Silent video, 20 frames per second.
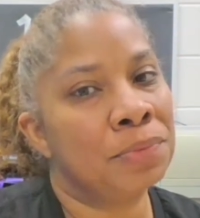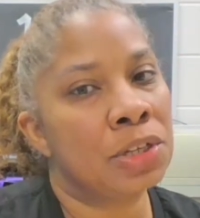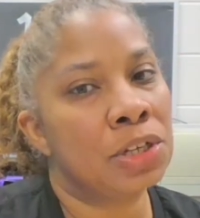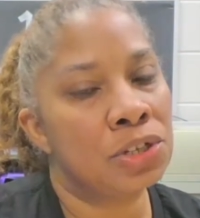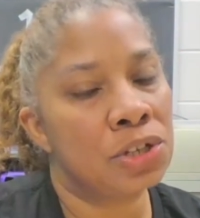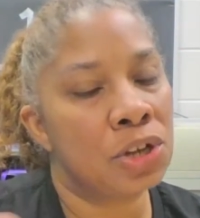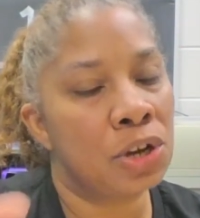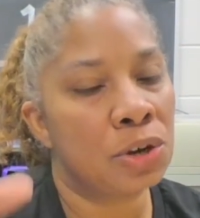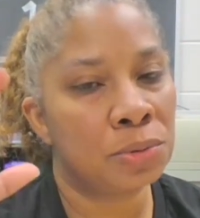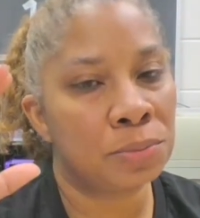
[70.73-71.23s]

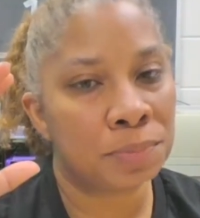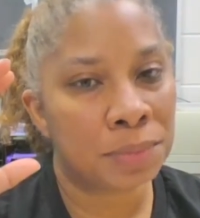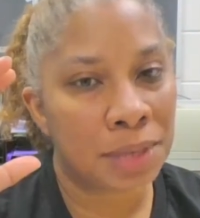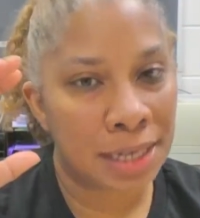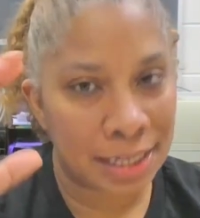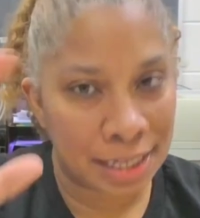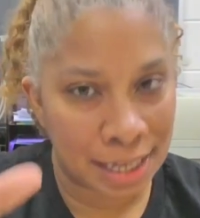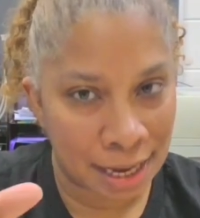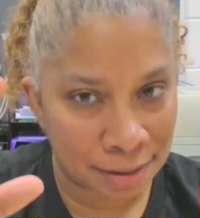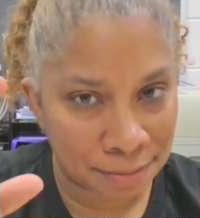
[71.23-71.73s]
So
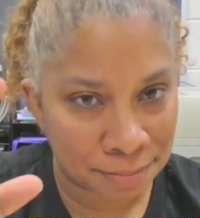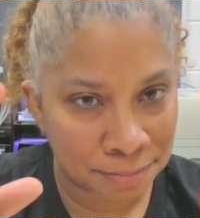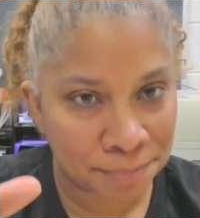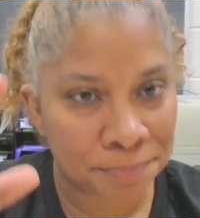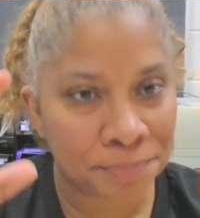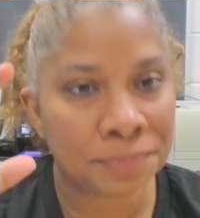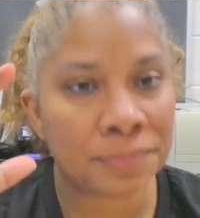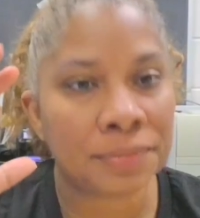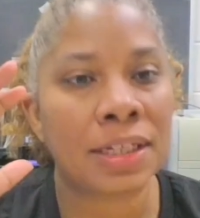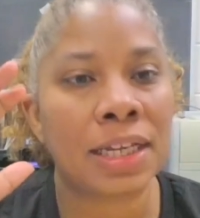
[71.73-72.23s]
again,
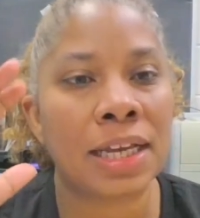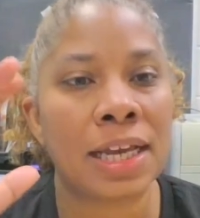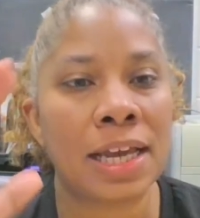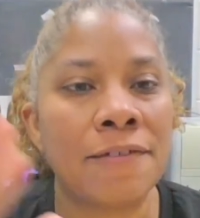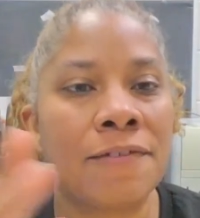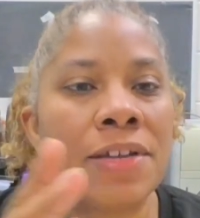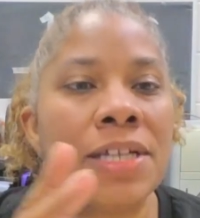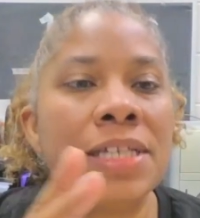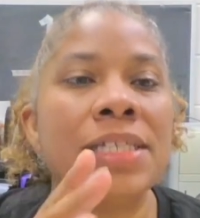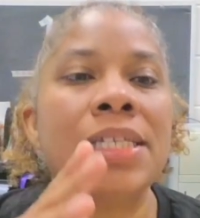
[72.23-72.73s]

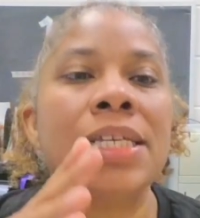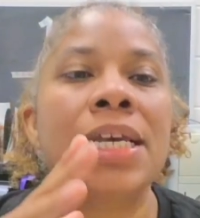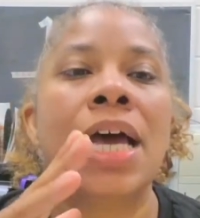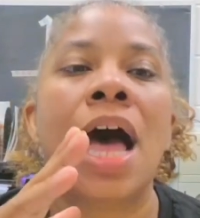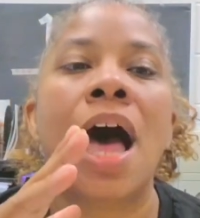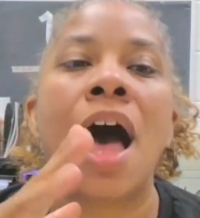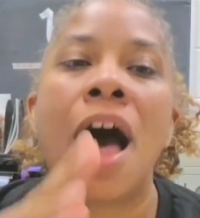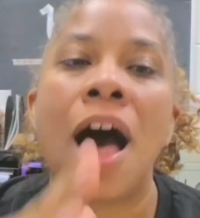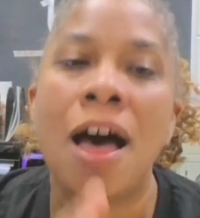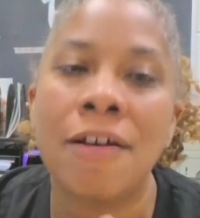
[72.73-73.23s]
if it's
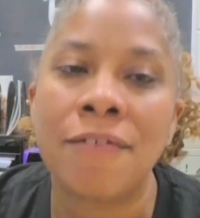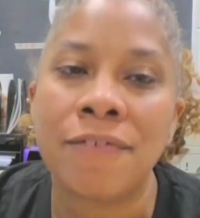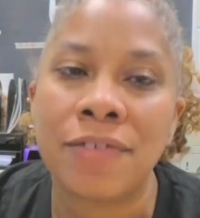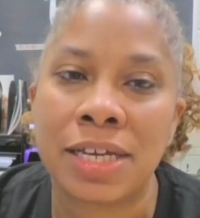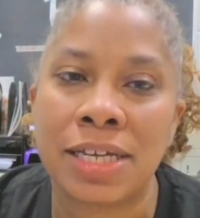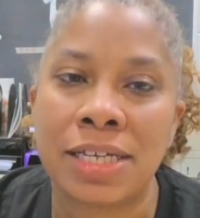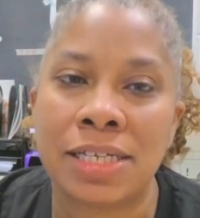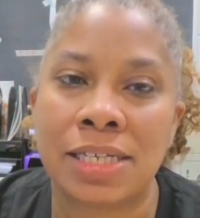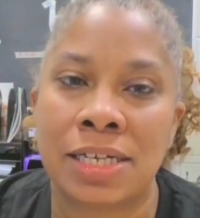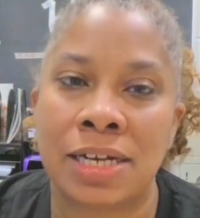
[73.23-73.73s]

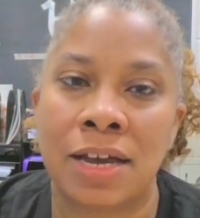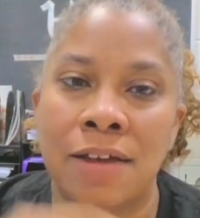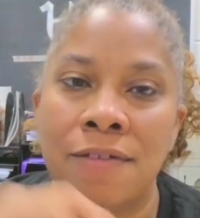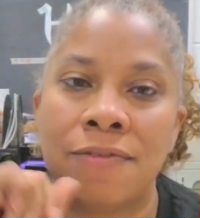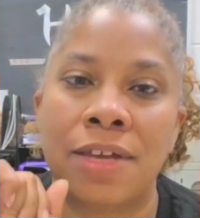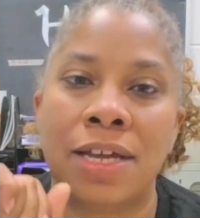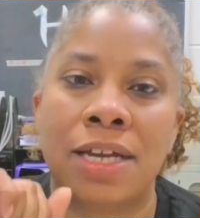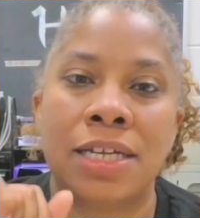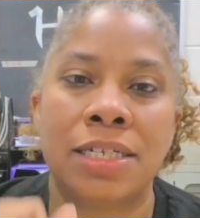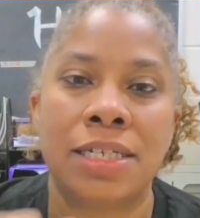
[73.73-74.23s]
obvious
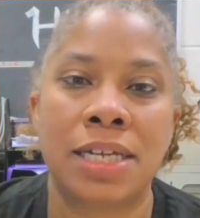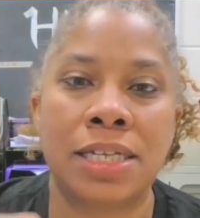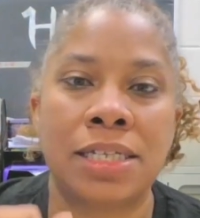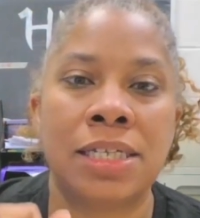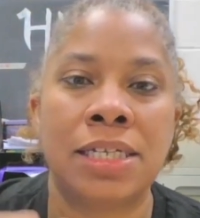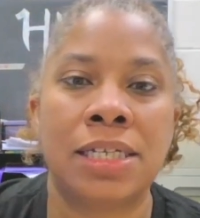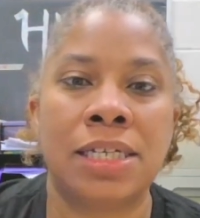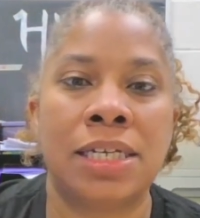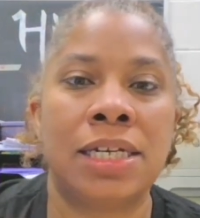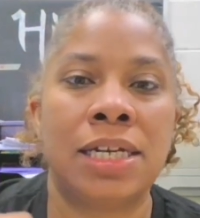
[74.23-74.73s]
enough that it
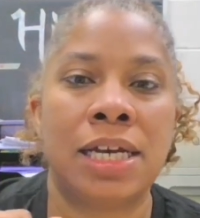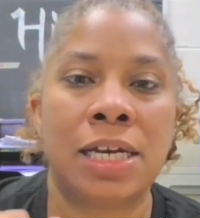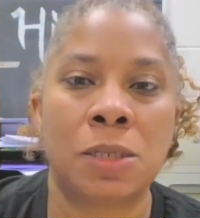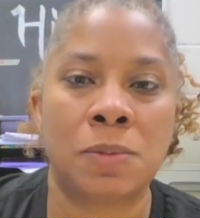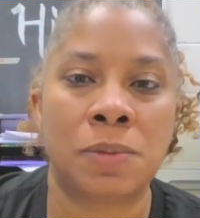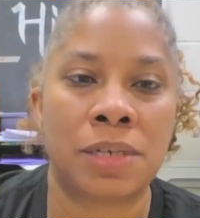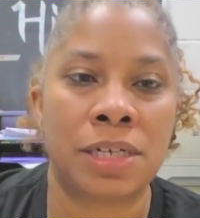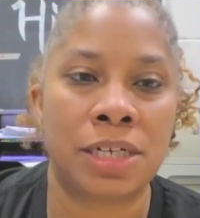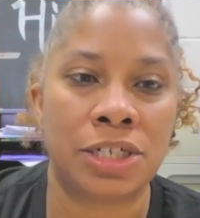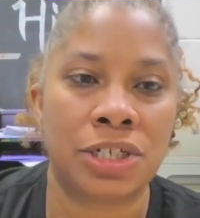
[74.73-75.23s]
doesn't need
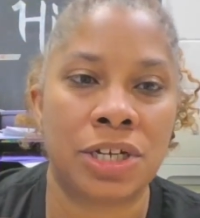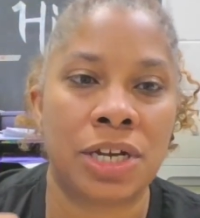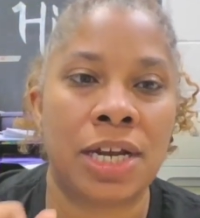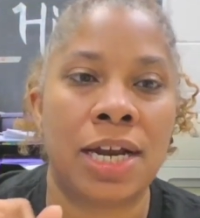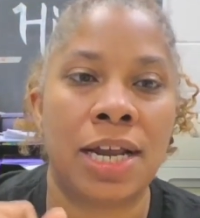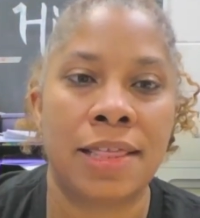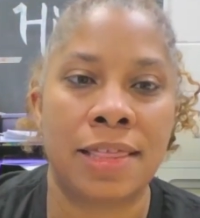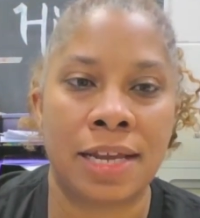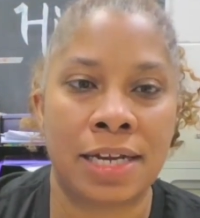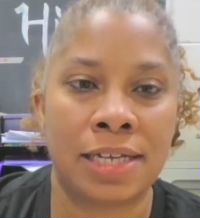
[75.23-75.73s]

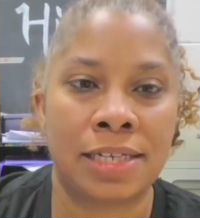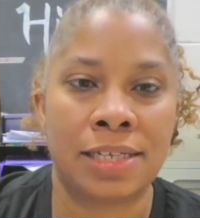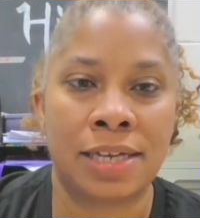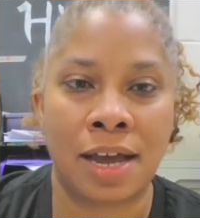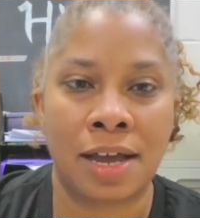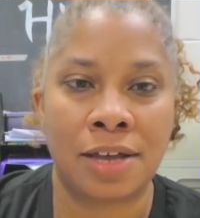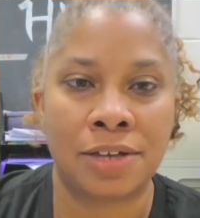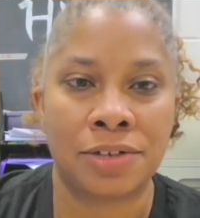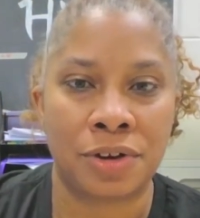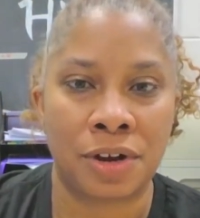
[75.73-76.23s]
explanation, then it's
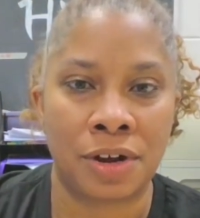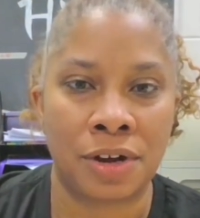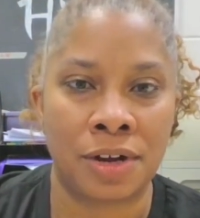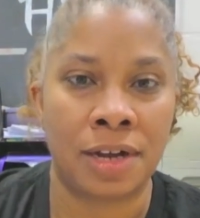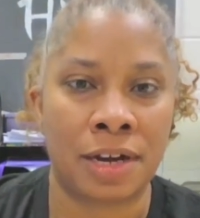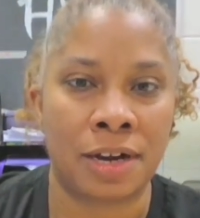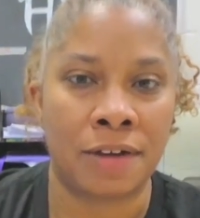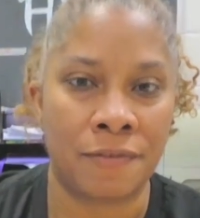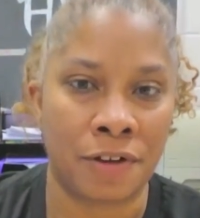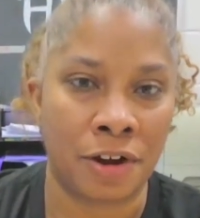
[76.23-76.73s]
not a
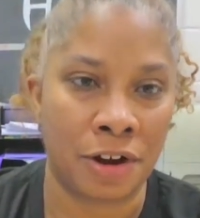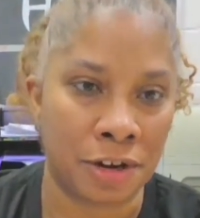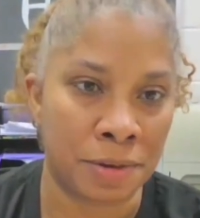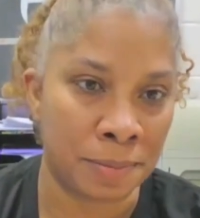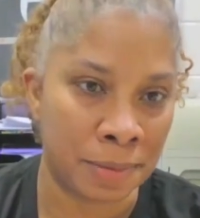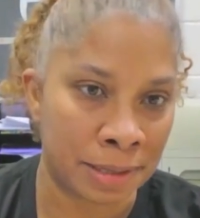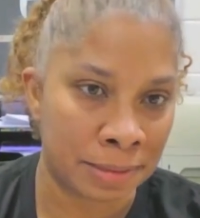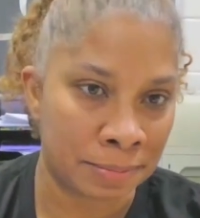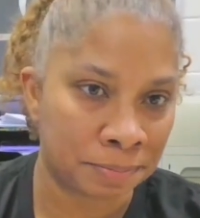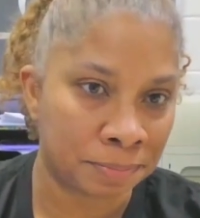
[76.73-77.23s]
strong enough
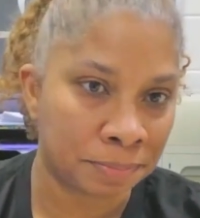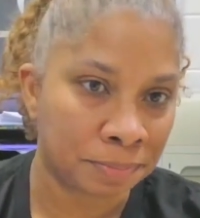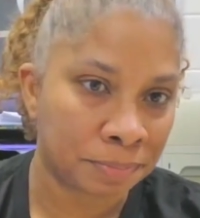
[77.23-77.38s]
argument.